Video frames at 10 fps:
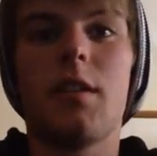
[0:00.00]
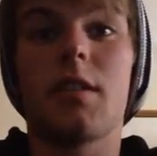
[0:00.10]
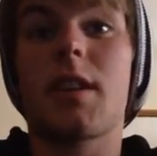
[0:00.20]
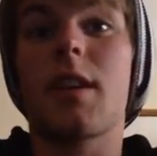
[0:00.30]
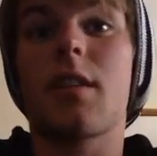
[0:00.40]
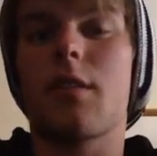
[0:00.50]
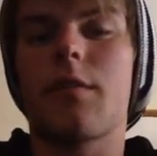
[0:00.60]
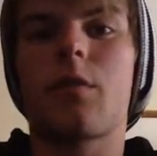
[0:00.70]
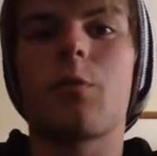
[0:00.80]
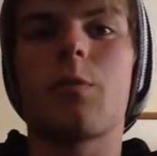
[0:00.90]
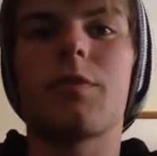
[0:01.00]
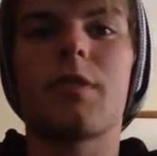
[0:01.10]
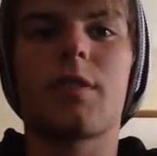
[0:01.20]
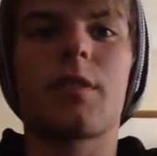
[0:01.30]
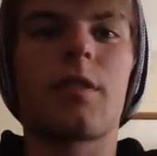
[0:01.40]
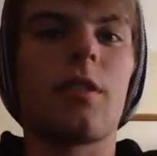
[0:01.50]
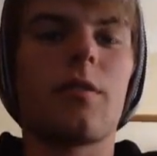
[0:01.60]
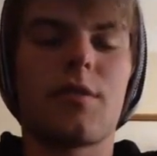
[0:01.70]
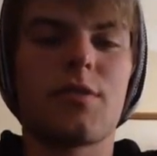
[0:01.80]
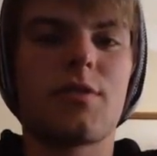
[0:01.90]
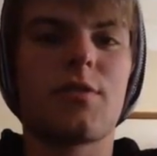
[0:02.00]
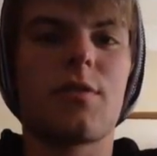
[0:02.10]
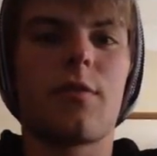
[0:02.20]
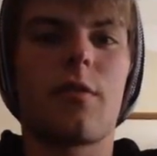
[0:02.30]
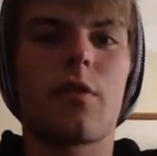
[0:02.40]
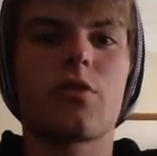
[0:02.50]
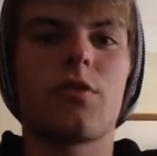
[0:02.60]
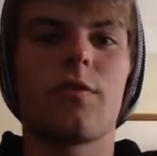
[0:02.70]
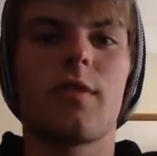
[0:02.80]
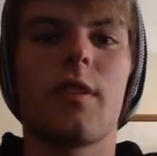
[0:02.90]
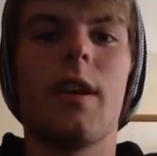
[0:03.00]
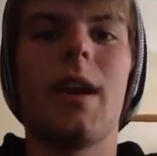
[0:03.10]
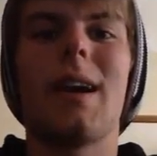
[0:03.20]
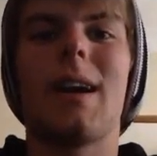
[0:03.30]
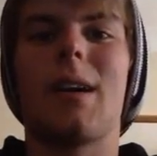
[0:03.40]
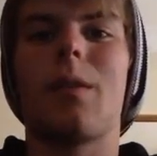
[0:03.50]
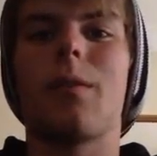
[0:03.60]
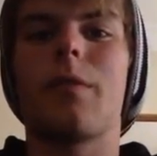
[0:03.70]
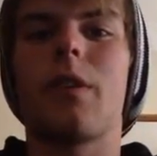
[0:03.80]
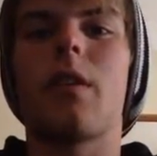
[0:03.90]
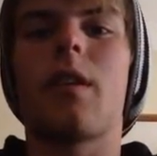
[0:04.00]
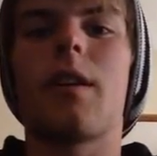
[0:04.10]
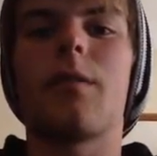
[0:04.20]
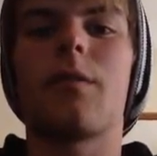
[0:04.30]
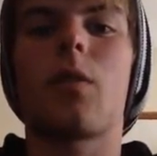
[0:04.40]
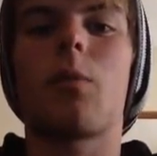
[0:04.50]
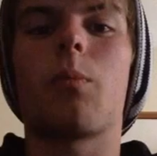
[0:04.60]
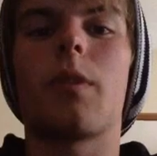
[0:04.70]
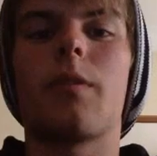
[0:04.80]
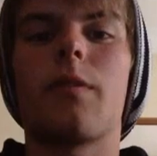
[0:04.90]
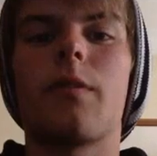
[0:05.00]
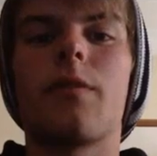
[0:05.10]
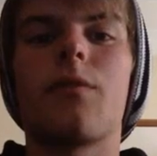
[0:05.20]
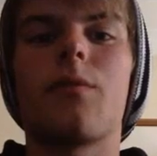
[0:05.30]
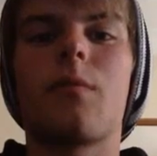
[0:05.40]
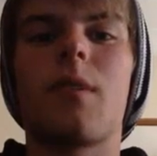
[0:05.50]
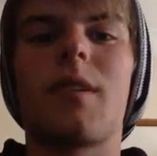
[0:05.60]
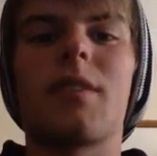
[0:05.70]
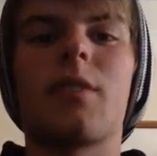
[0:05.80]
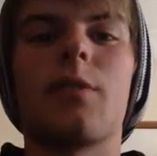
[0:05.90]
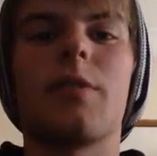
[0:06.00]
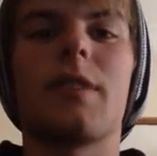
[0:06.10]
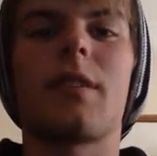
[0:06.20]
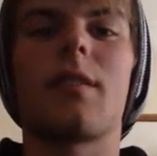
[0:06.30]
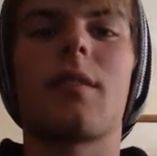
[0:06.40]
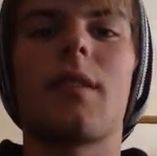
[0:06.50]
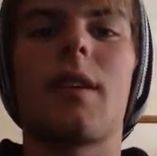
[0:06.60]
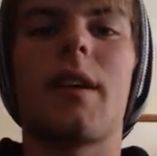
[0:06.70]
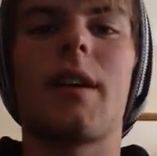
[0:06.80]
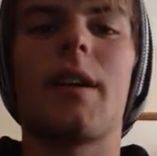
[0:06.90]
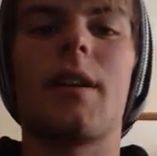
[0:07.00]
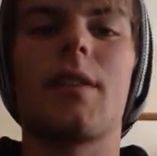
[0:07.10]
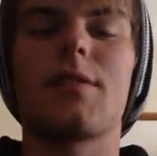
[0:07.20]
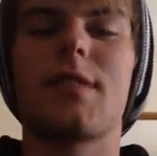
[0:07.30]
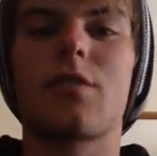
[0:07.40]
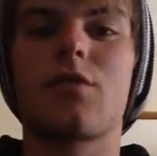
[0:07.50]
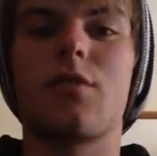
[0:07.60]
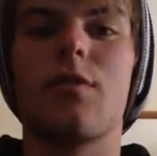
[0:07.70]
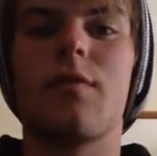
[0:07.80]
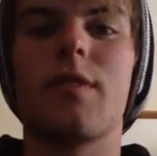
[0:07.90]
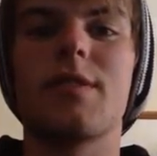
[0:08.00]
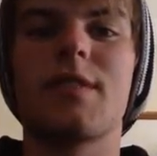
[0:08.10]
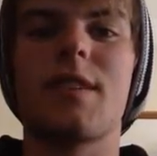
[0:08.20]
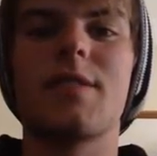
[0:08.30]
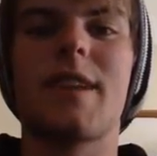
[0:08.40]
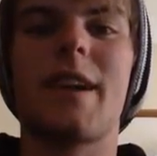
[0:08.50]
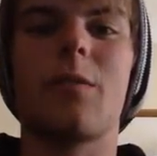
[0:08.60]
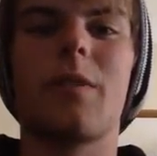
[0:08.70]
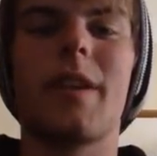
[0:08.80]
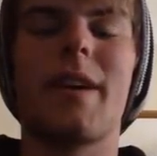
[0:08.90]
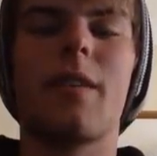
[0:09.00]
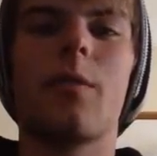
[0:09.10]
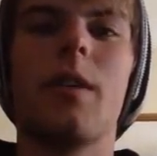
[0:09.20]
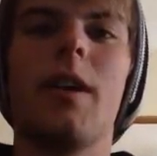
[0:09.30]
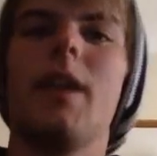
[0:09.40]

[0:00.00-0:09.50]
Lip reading: Again, I've gone with darker clothing to suit the rock genre. However, I've gone with including a section that says "Out Now",